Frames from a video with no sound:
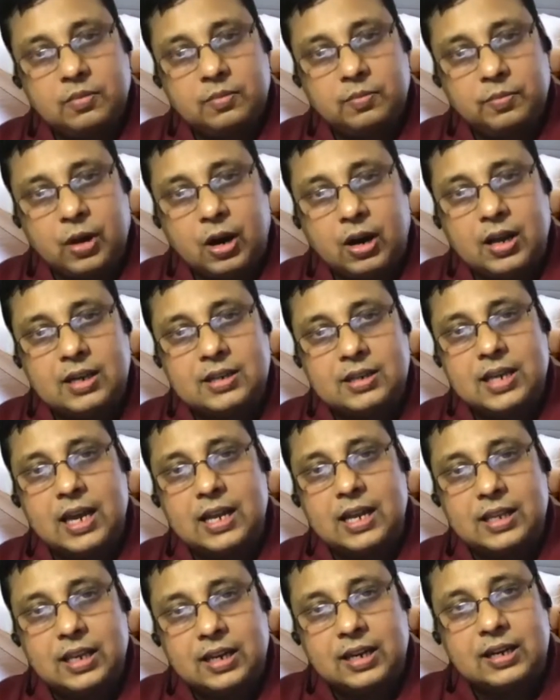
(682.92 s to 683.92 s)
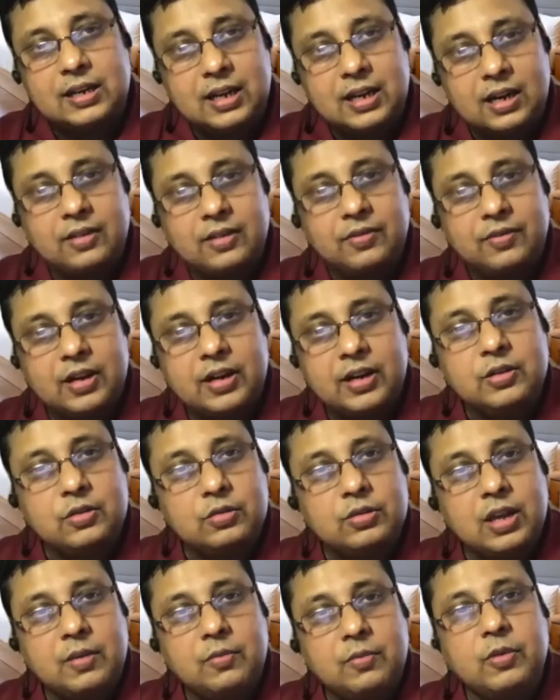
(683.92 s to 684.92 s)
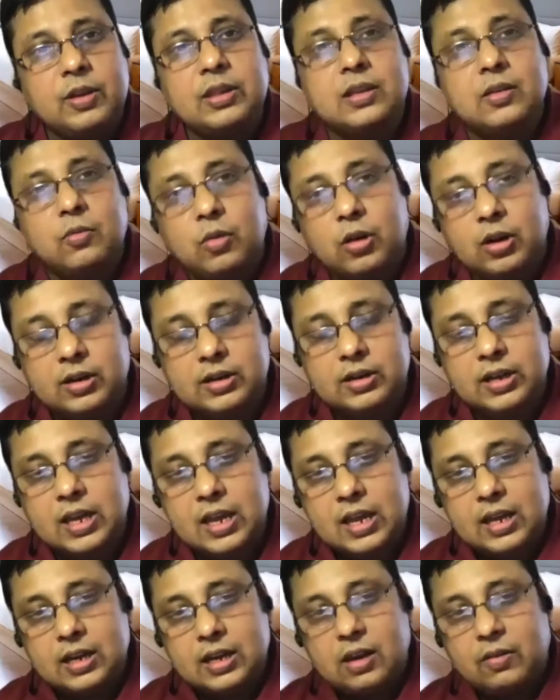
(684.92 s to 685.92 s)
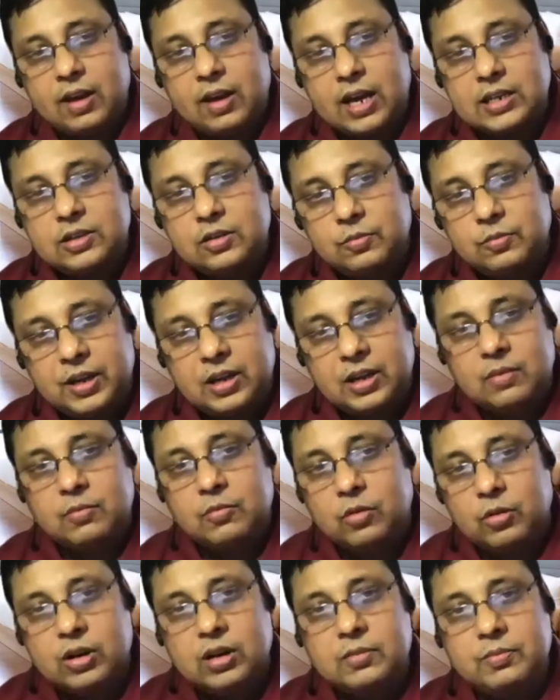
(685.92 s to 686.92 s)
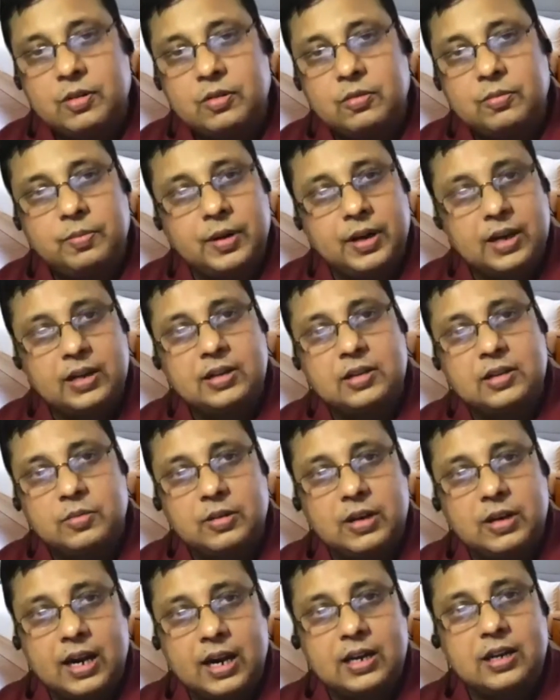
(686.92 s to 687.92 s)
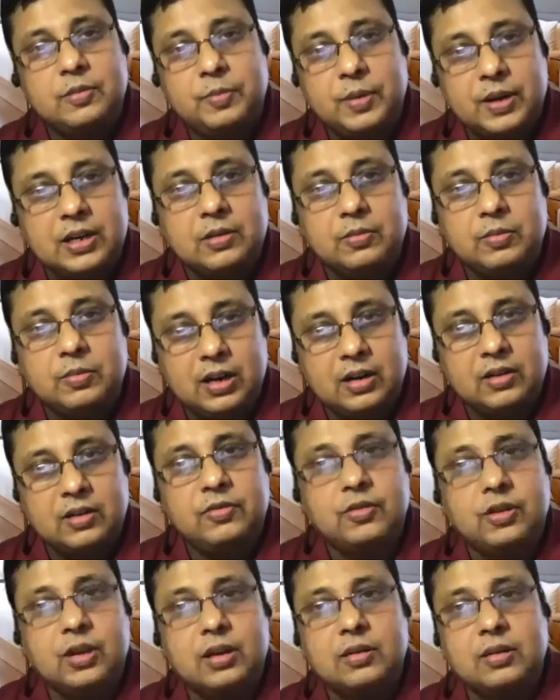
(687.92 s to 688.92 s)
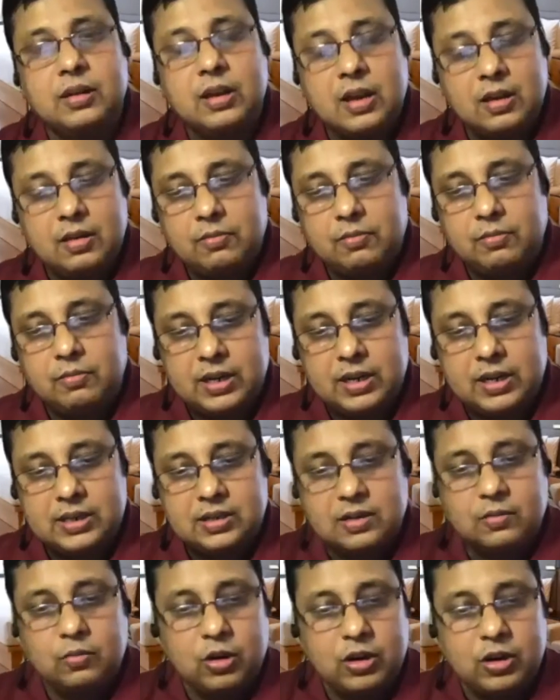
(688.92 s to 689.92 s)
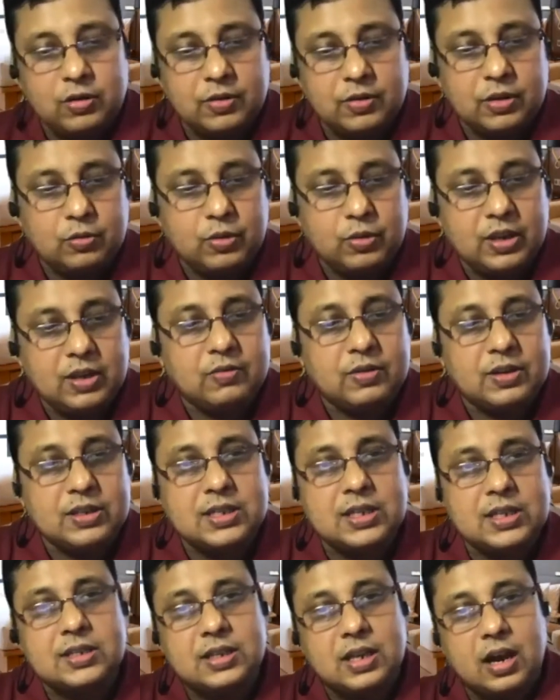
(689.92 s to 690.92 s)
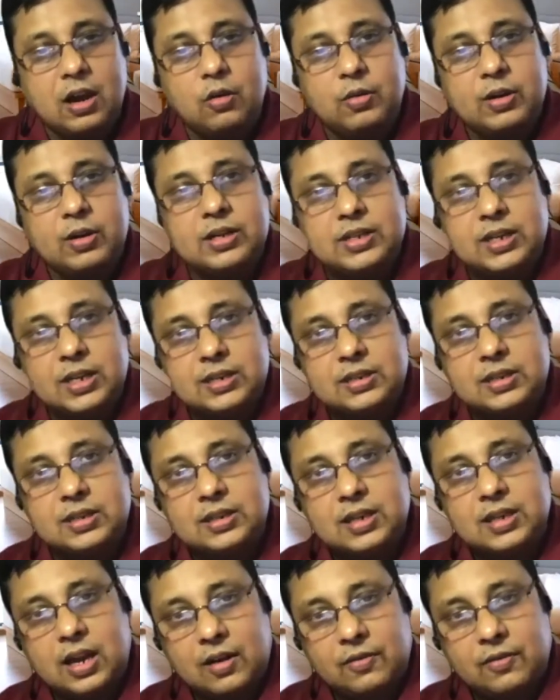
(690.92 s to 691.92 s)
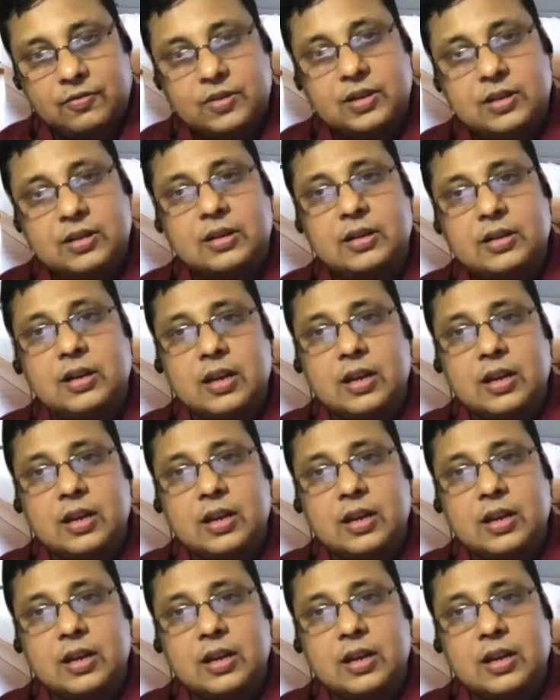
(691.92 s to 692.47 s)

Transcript: products and they can deliver it to them when they want. Now, as you become more and more predictable and dependable, and if you can measure what you are doing versus how it changes after